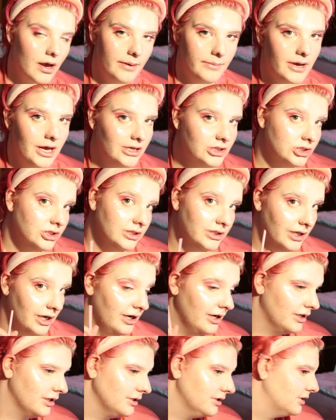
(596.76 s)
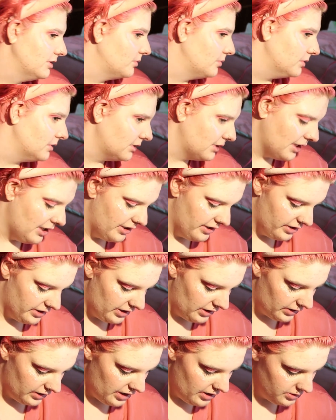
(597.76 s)
I'm actually lying because this one's kind of
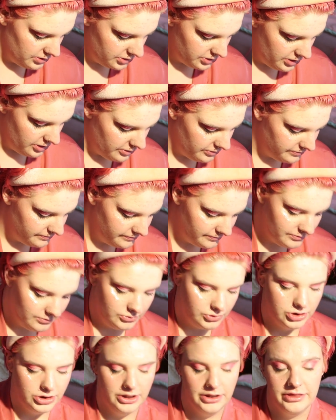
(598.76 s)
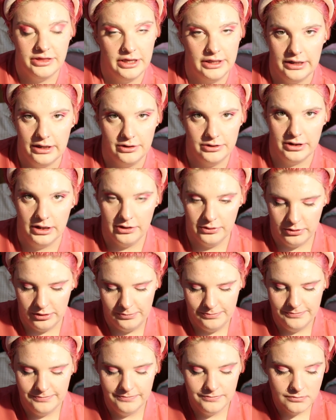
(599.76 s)
thick now. So I'm just gonna thicken out the other
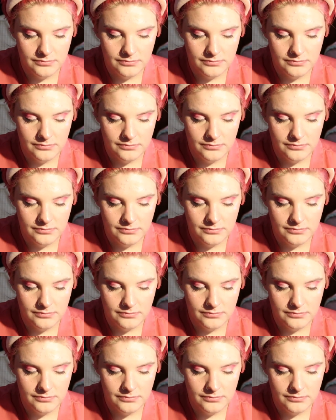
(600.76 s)
one.